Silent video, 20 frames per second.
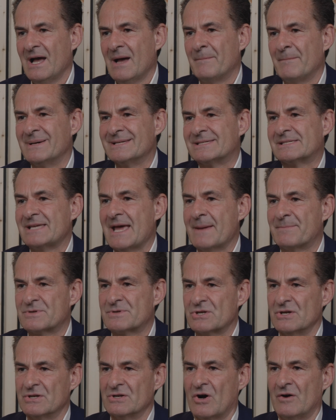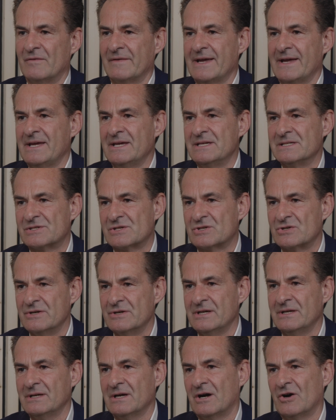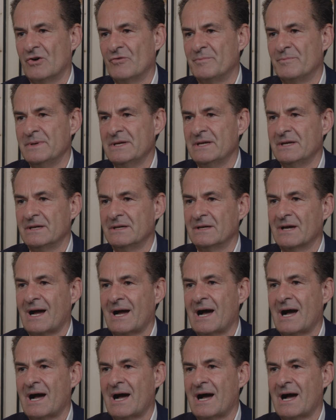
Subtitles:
perception of a history of being